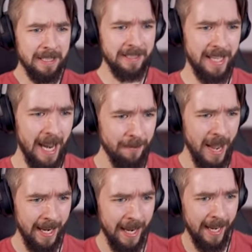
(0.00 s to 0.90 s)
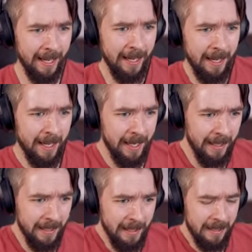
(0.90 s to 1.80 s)
Stephen!
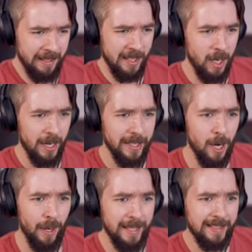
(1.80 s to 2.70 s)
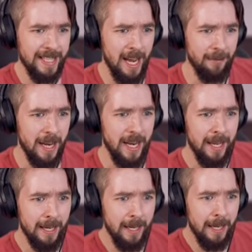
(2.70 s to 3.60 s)
Is he gonna do it? Stephen!
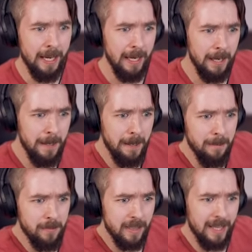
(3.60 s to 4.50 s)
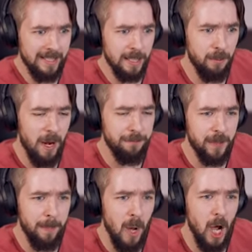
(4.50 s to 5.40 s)
Is this one for
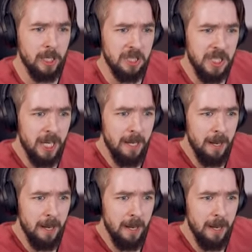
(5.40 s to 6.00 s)
the box?